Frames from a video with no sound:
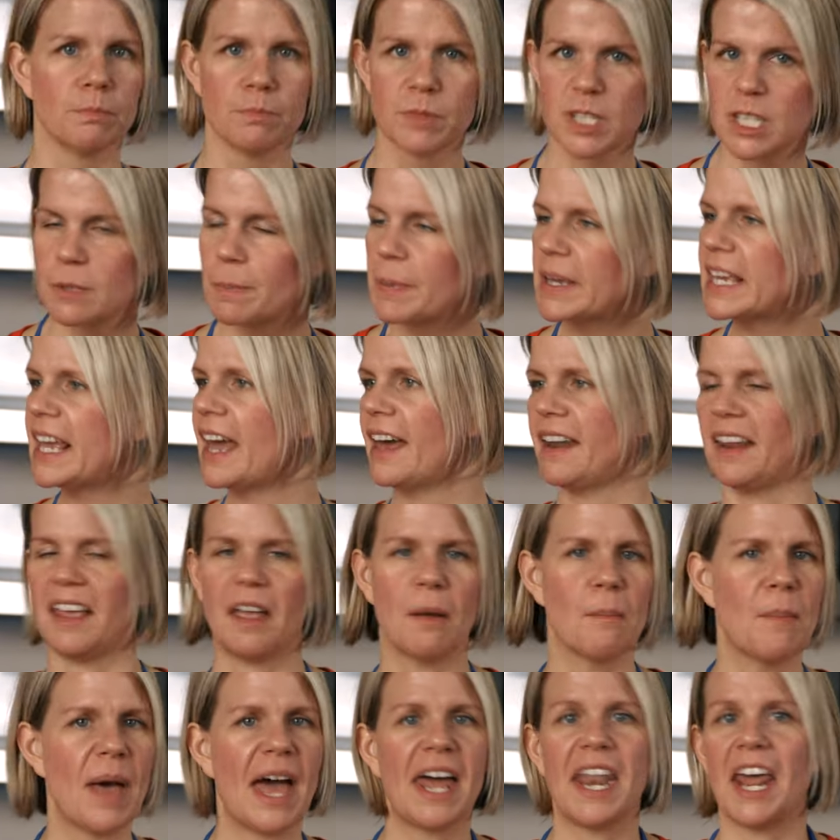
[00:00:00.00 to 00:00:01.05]
spaghetti,
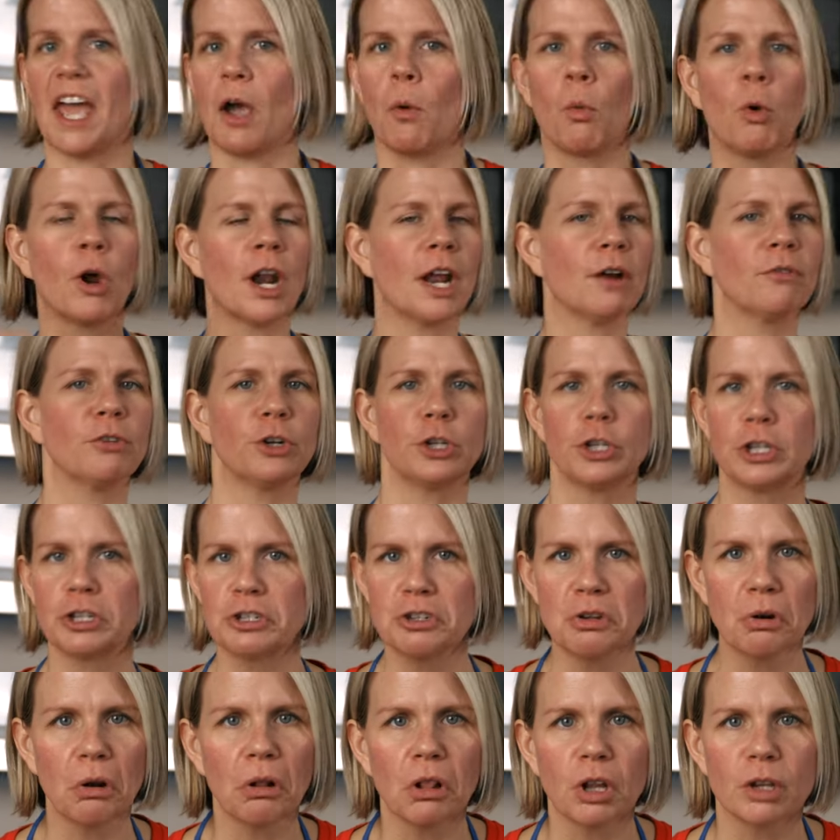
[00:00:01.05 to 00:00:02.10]
penne, whatever your
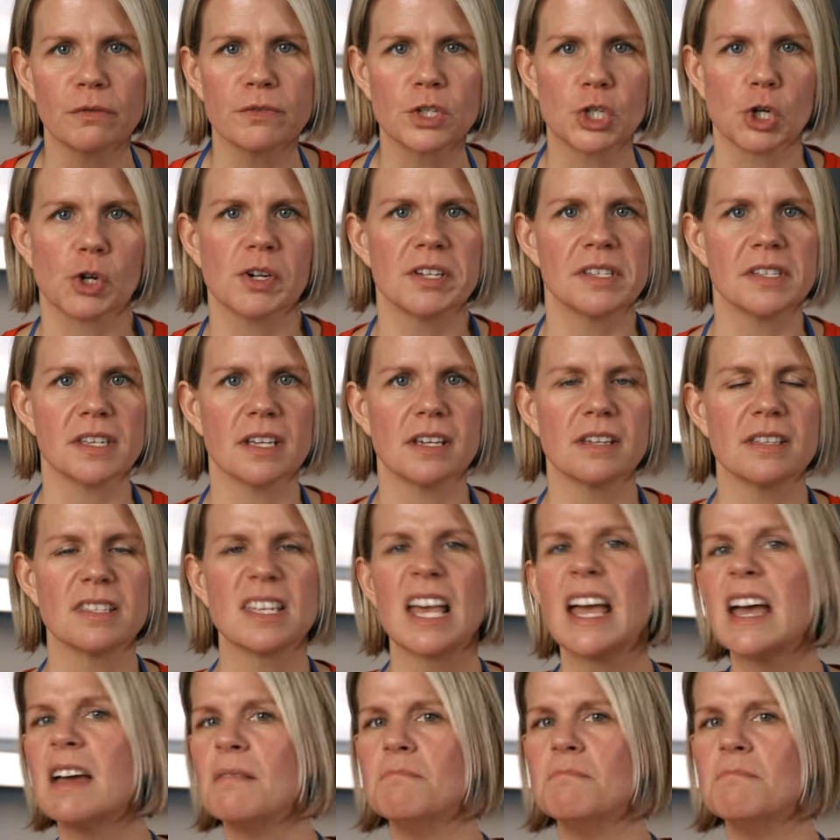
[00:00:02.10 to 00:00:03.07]
noodle of choice is.